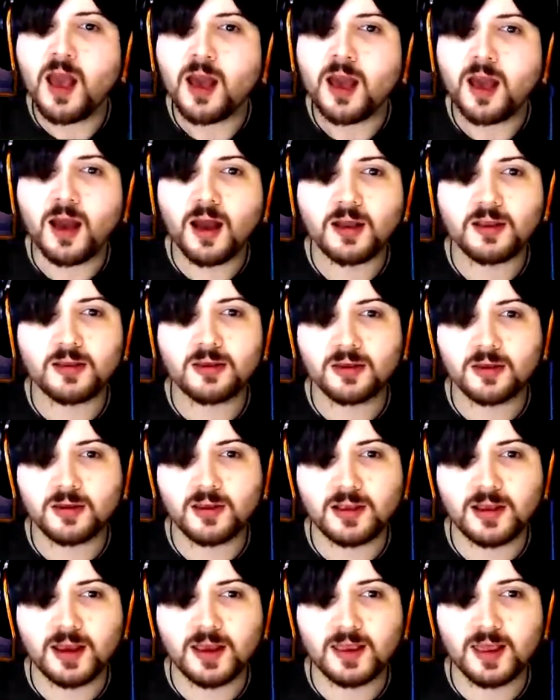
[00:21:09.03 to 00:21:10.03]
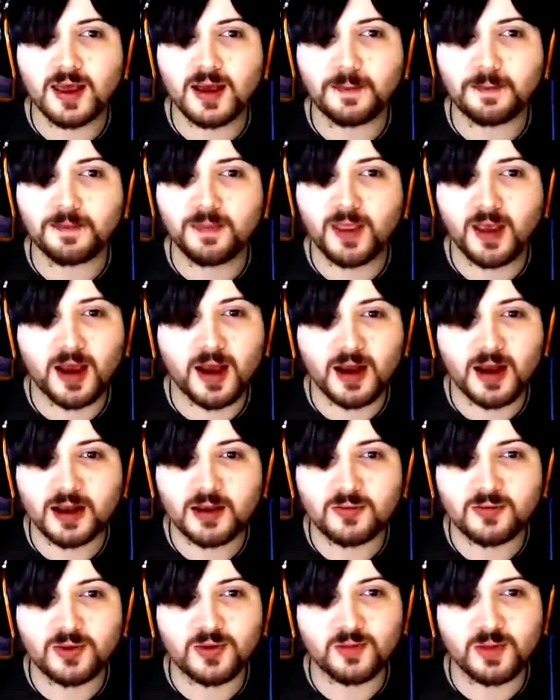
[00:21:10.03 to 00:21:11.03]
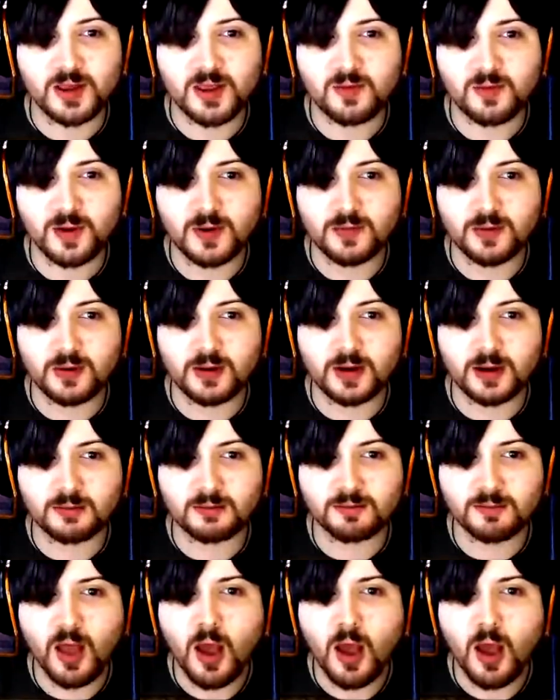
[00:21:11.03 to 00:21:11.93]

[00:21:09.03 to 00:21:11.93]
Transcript: And just like that, Ireland was much more boring.